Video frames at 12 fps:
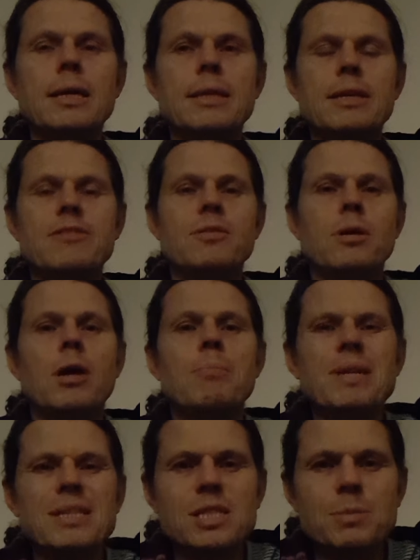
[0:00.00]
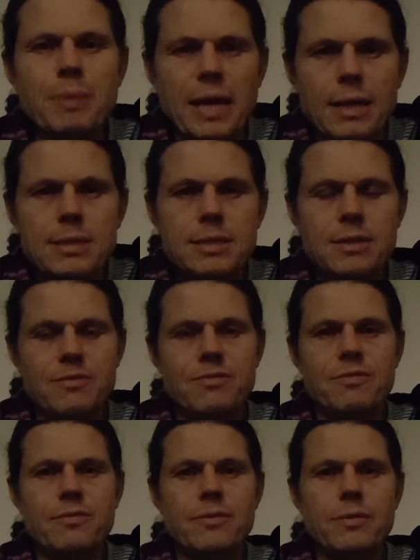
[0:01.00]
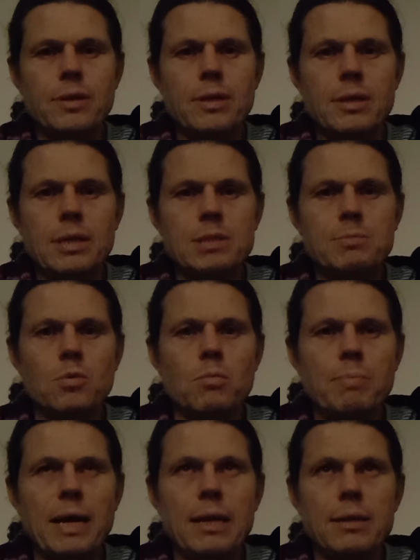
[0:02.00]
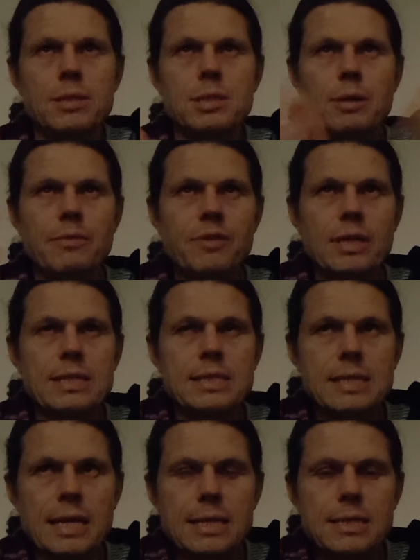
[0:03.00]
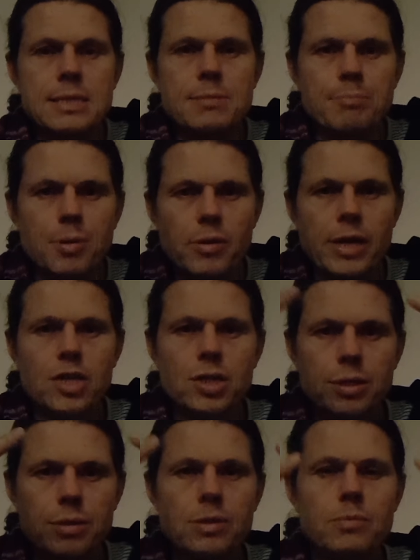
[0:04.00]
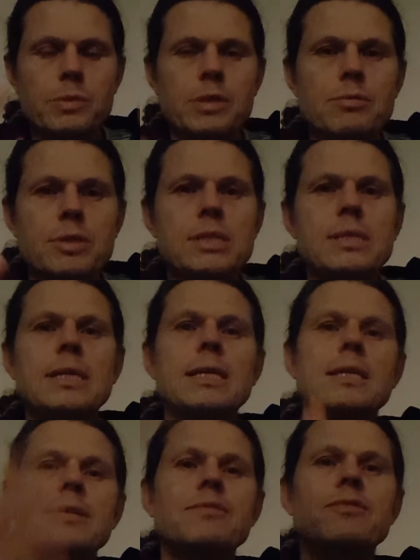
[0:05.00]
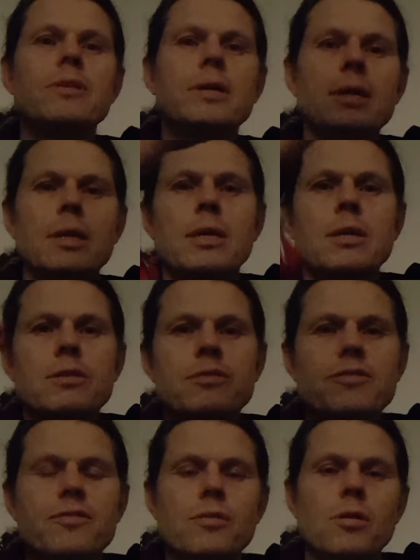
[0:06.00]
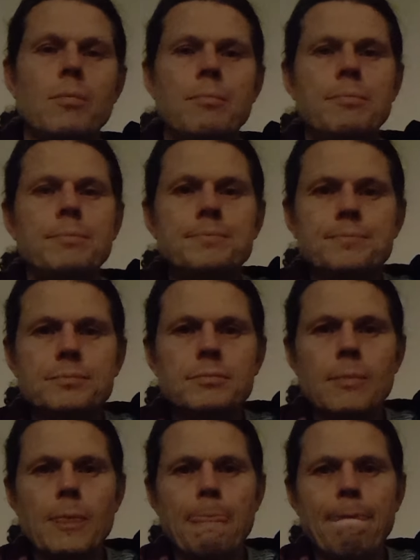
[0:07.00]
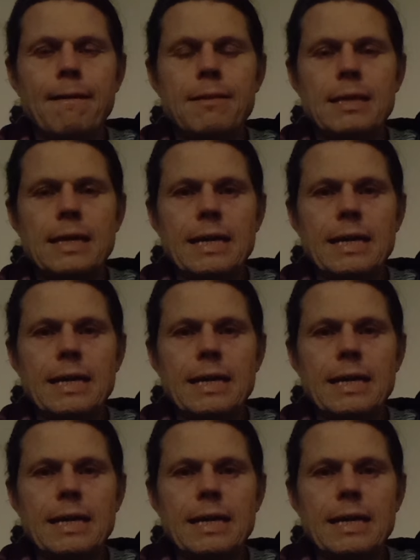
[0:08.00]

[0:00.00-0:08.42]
Therefore, our perspective is more balanced. So, every sense impression that we receive from the